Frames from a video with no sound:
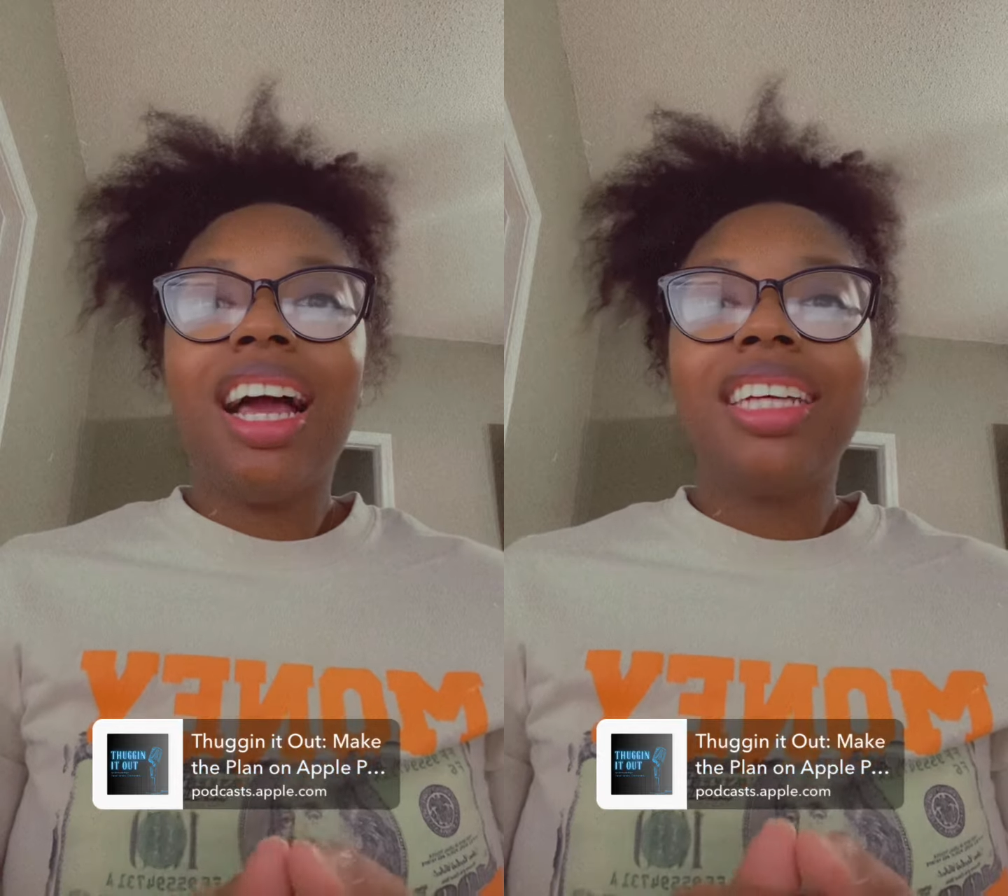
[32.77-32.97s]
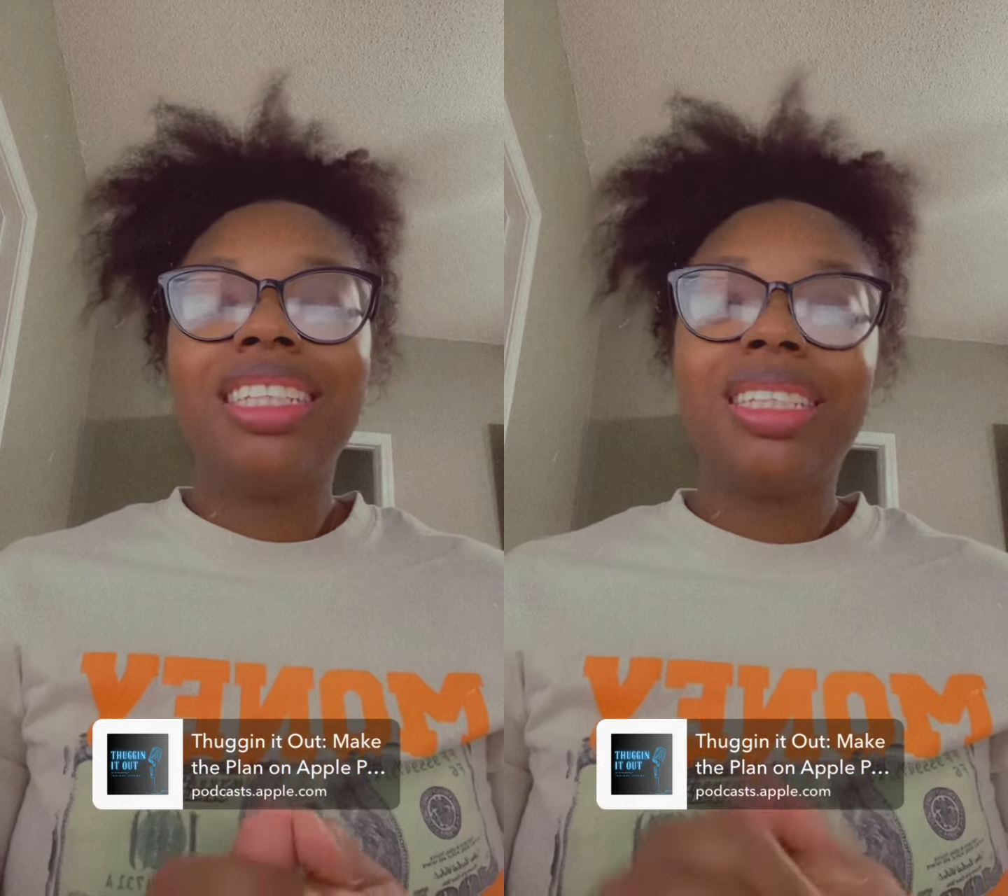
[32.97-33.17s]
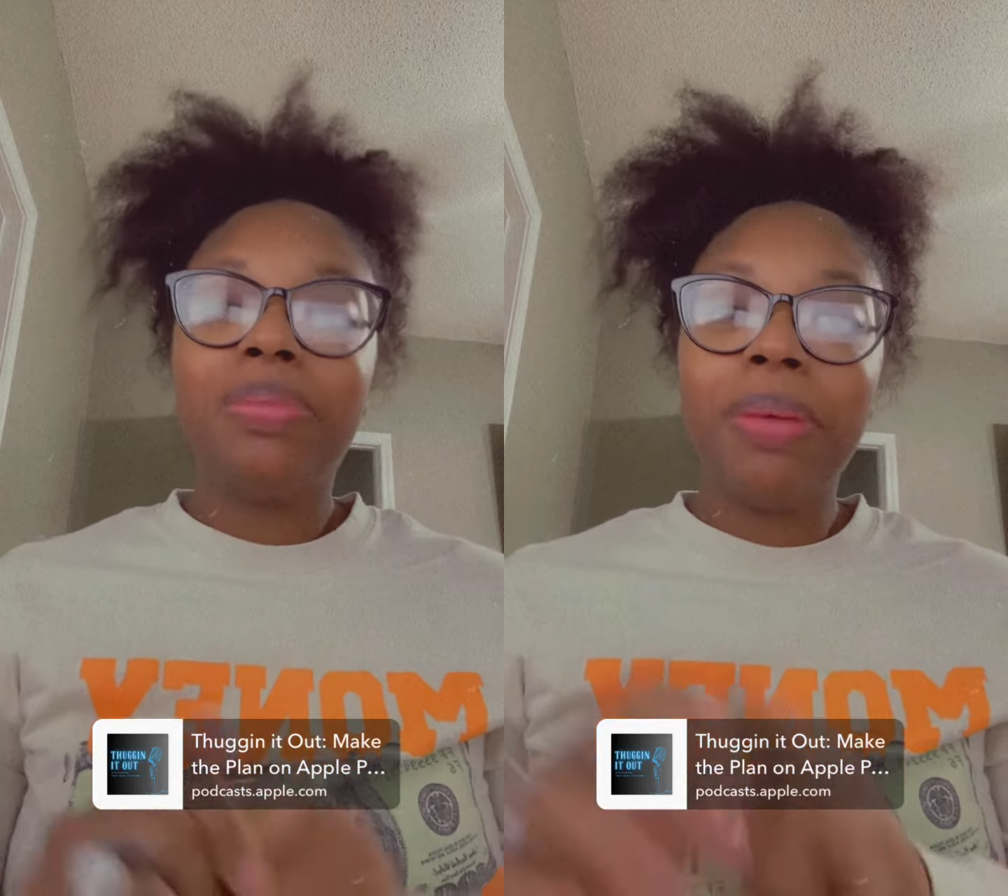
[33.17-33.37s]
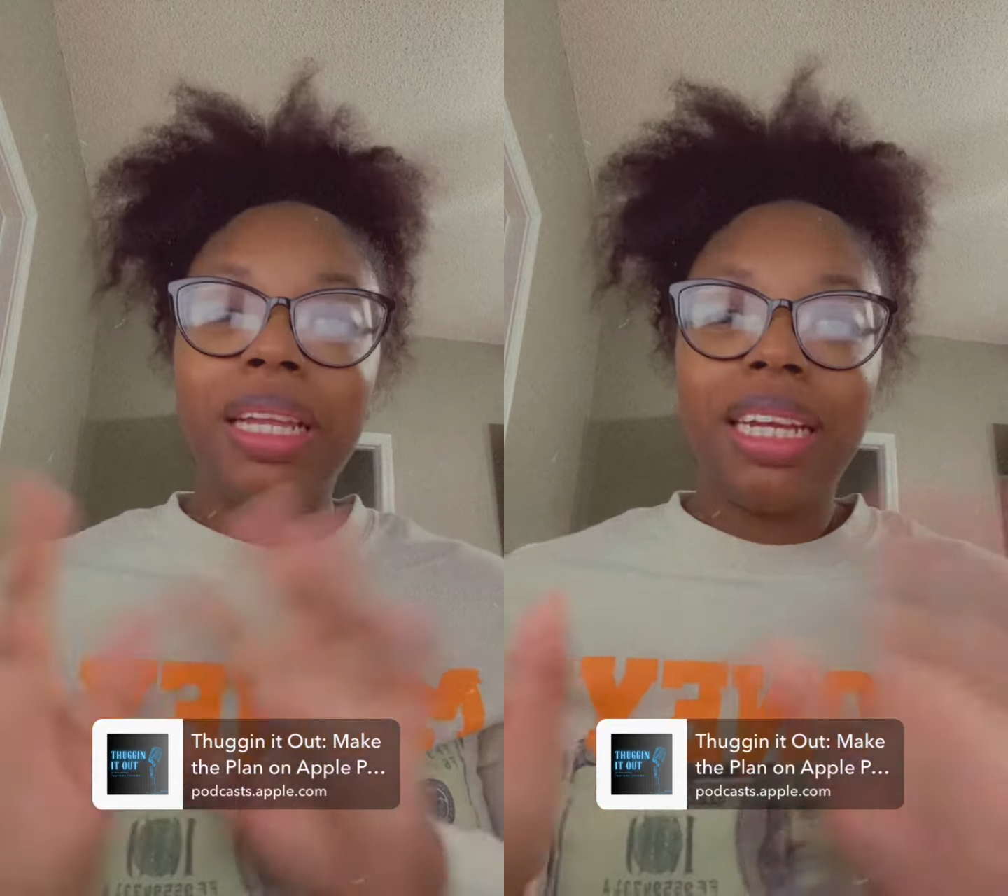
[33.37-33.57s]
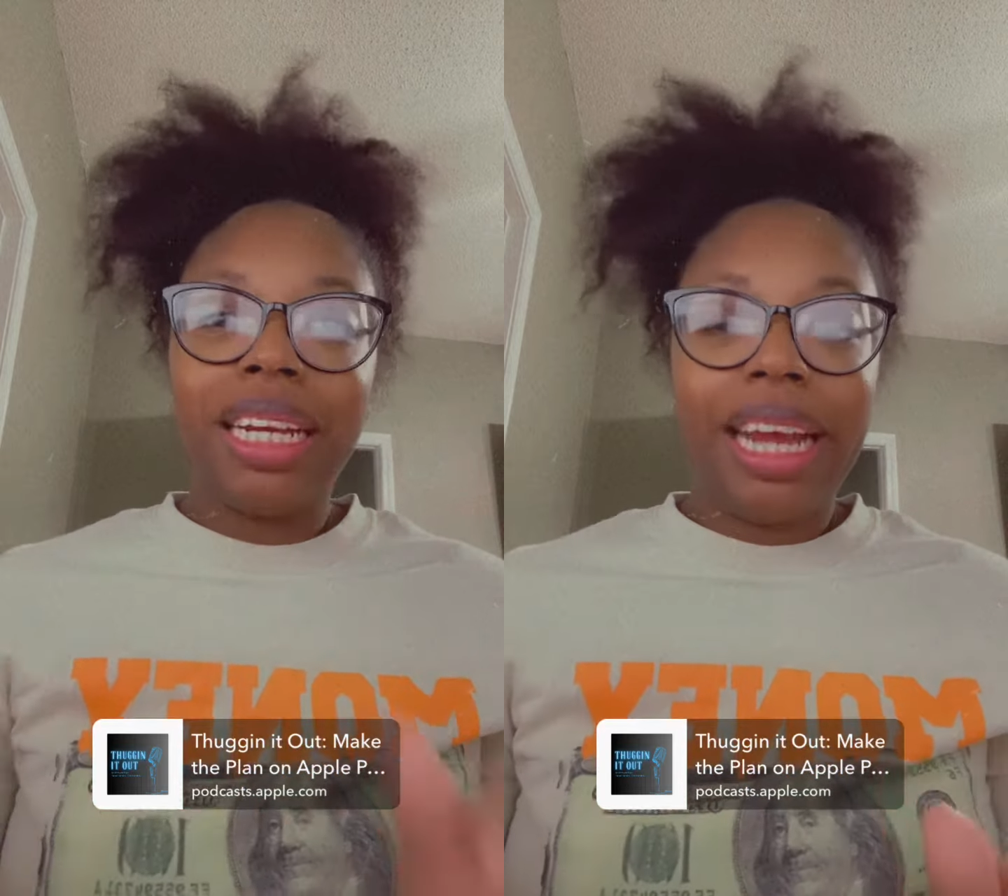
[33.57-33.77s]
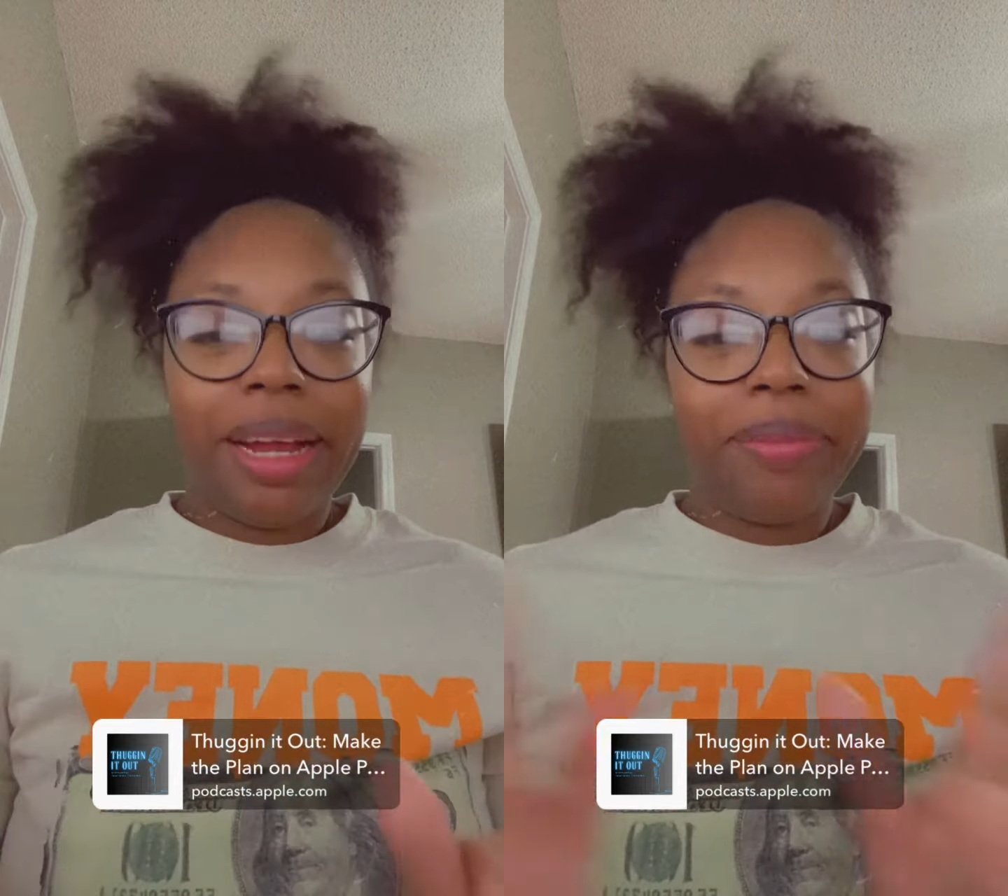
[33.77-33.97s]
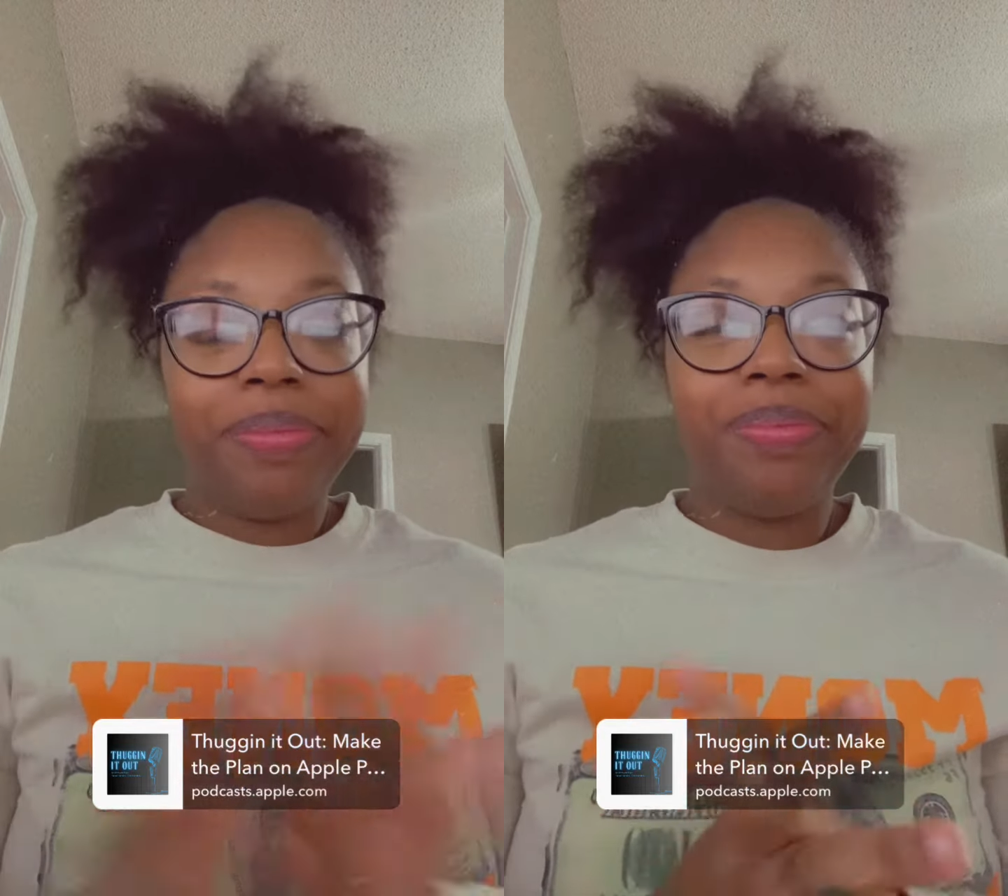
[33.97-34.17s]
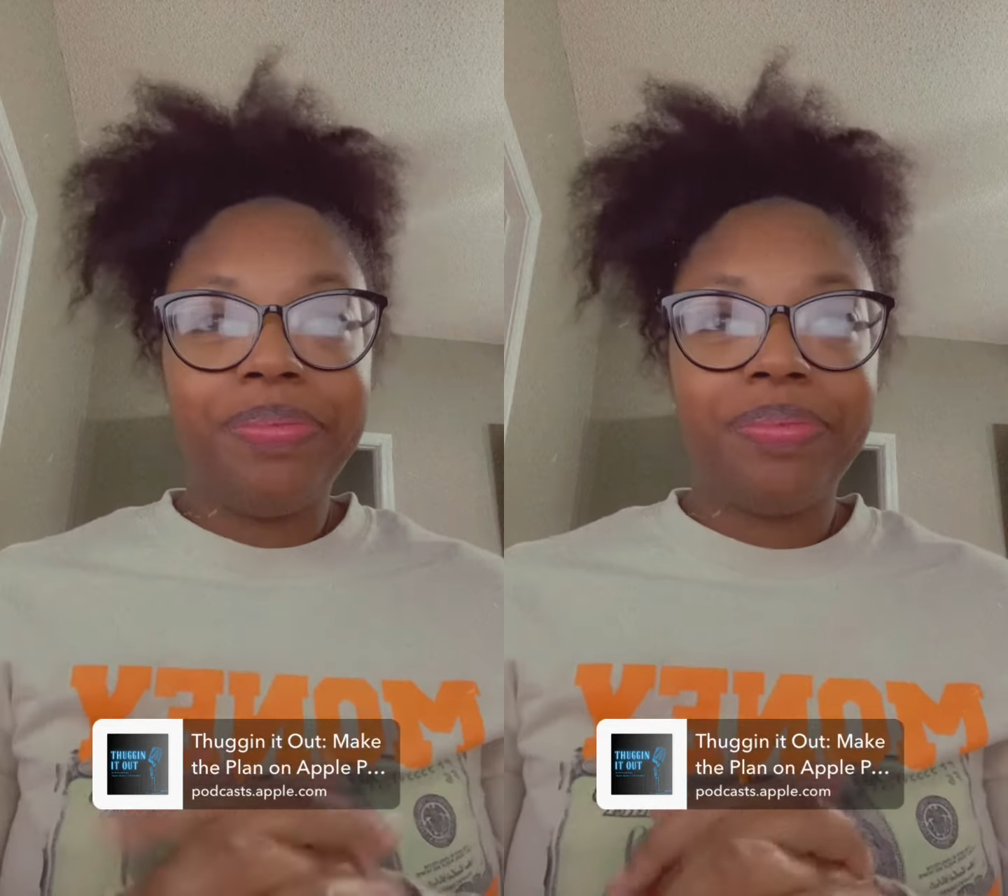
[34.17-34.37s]
Spill of the day.
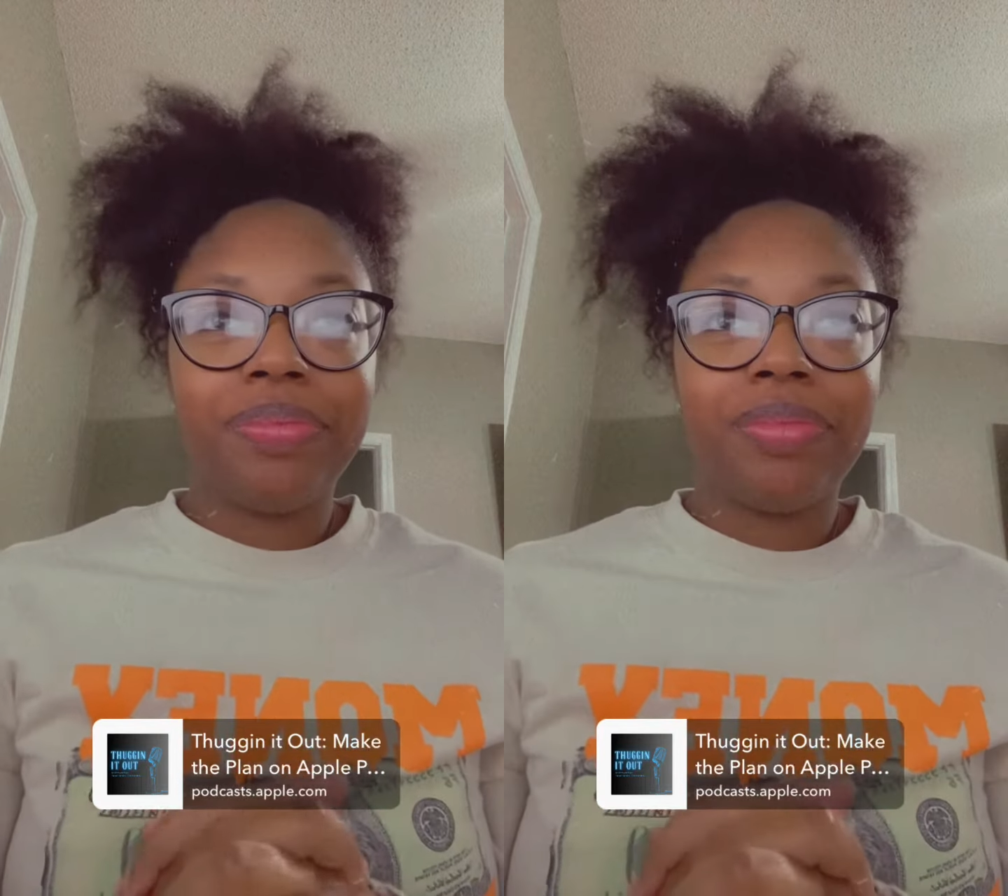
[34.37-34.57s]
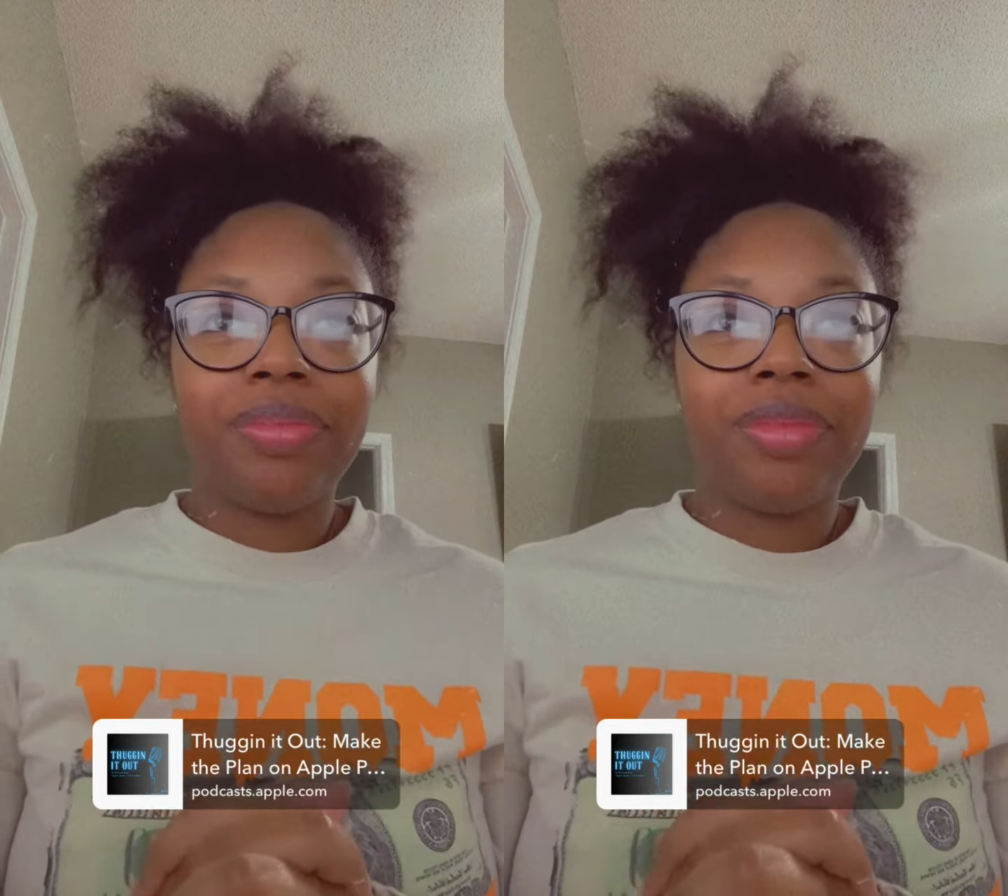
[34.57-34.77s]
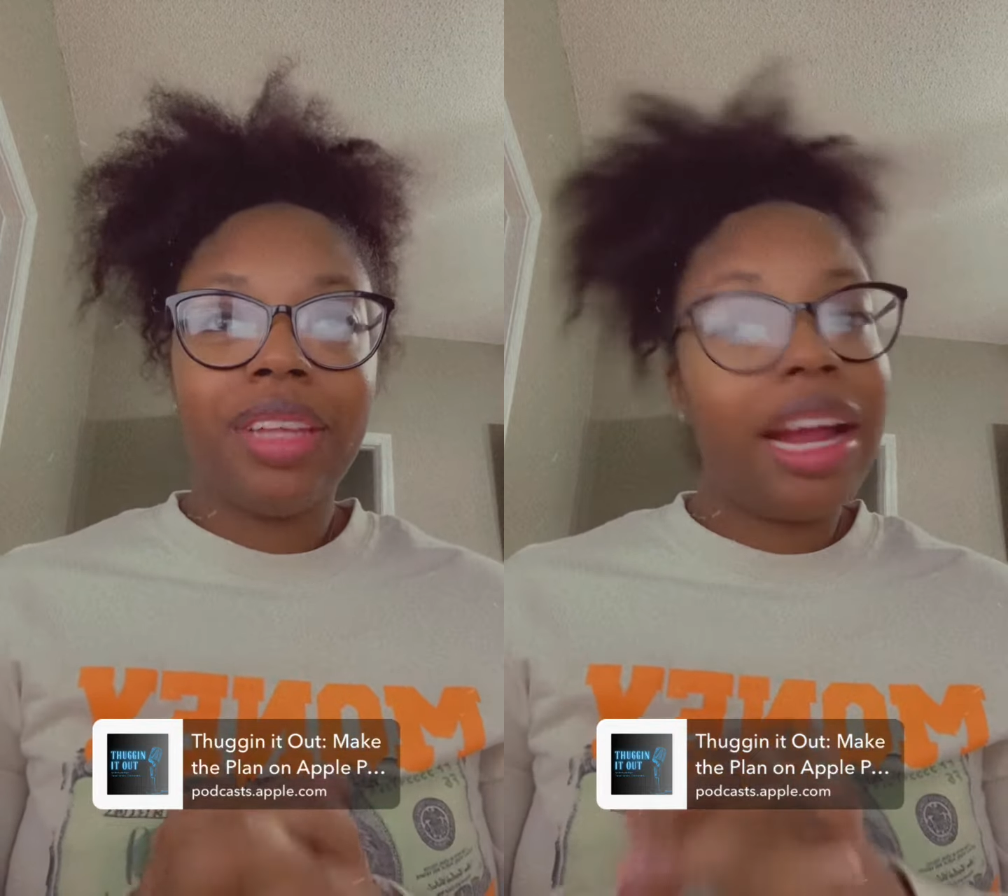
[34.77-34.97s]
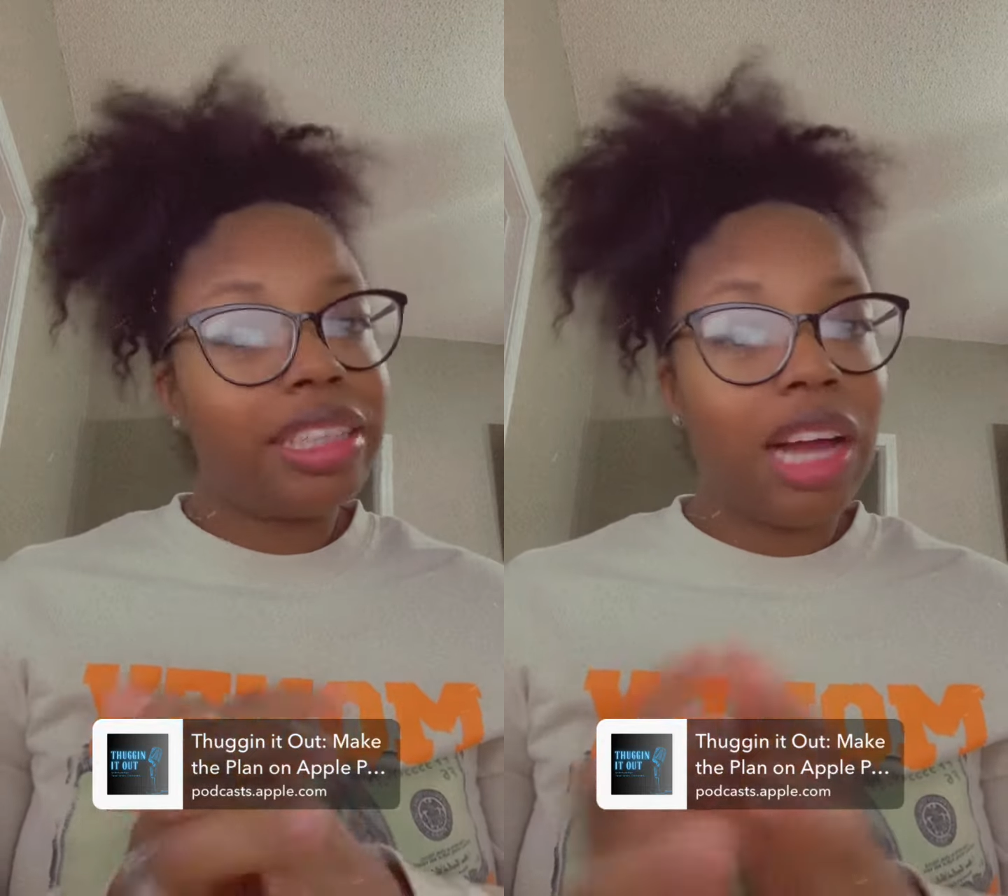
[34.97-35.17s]
There's